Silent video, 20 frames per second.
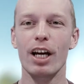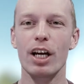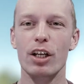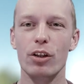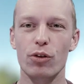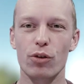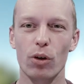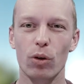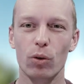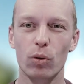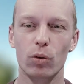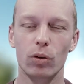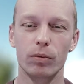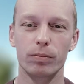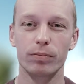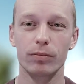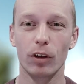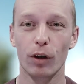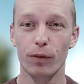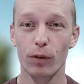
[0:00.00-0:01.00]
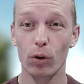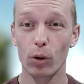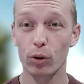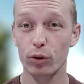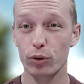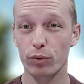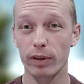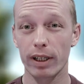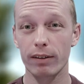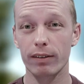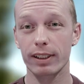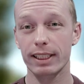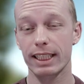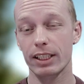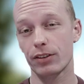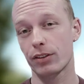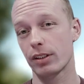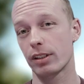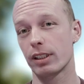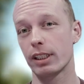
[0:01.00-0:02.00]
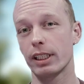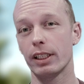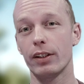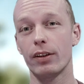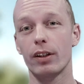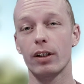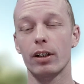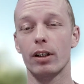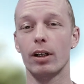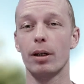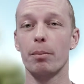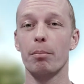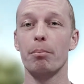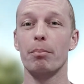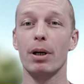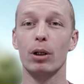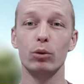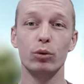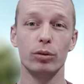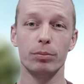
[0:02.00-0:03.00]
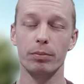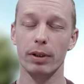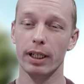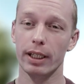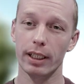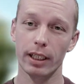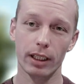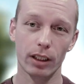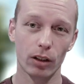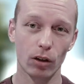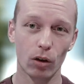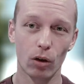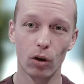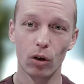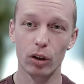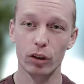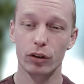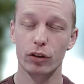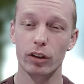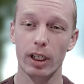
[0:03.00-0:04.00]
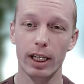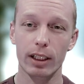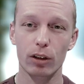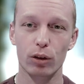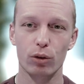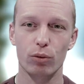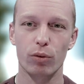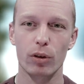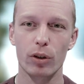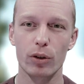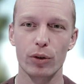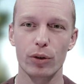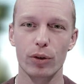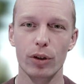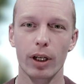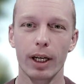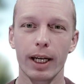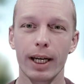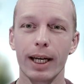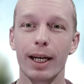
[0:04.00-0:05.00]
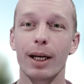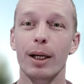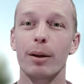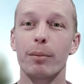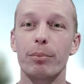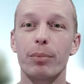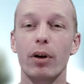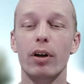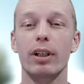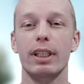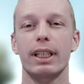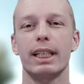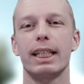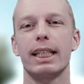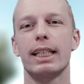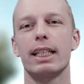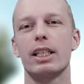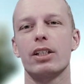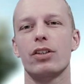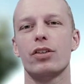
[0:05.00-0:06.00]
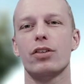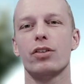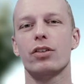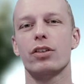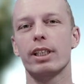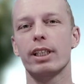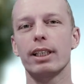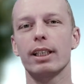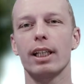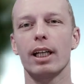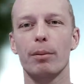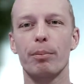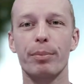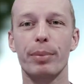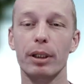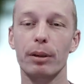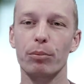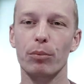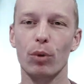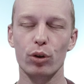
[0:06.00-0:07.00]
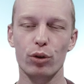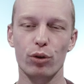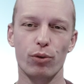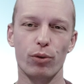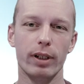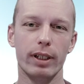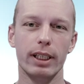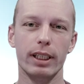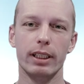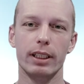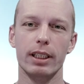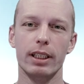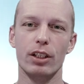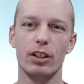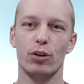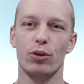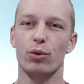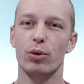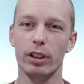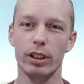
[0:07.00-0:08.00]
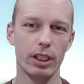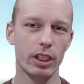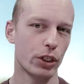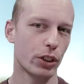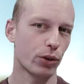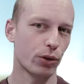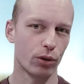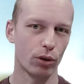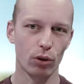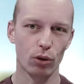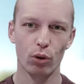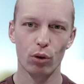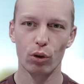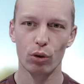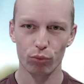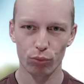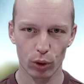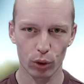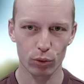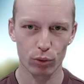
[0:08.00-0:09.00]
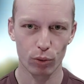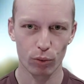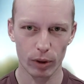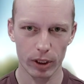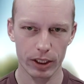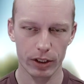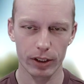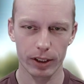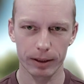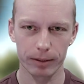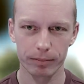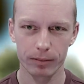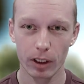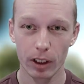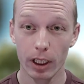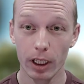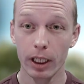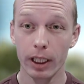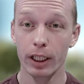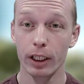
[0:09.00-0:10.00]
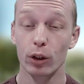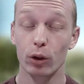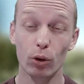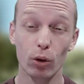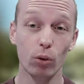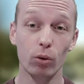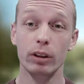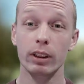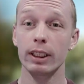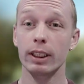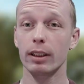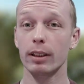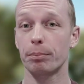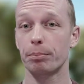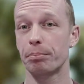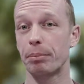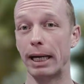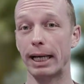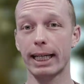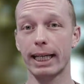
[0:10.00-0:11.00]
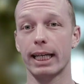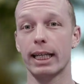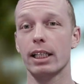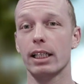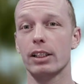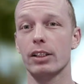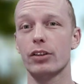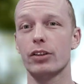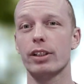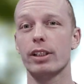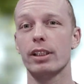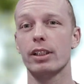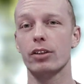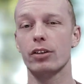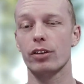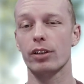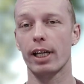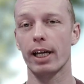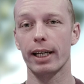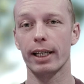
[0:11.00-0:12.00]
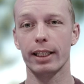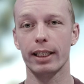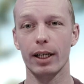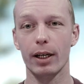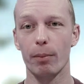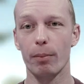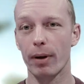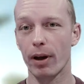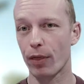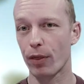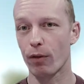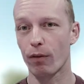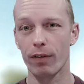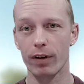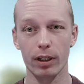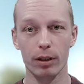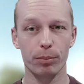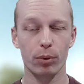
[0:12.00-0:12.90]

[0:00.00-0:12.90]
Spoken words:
So of course gravel isn't either mountain biking or cyclocross, but it is still a bit tricky than traditional road racing. You don't need bike handling skills like Matthew van der